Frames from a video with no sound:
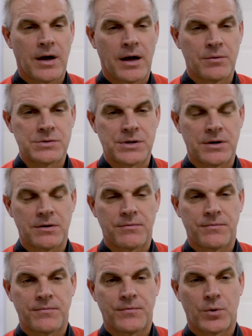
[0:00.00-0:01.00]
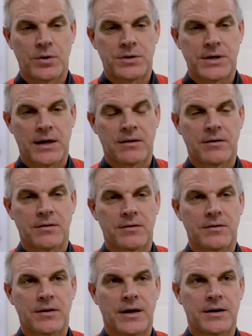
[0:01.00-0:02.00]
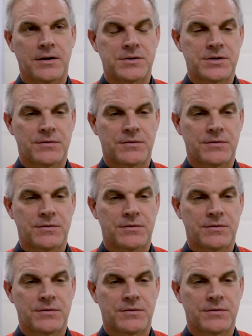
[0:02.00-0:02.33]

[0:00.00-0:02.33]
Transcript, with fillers: I was a Ford Tech at uh,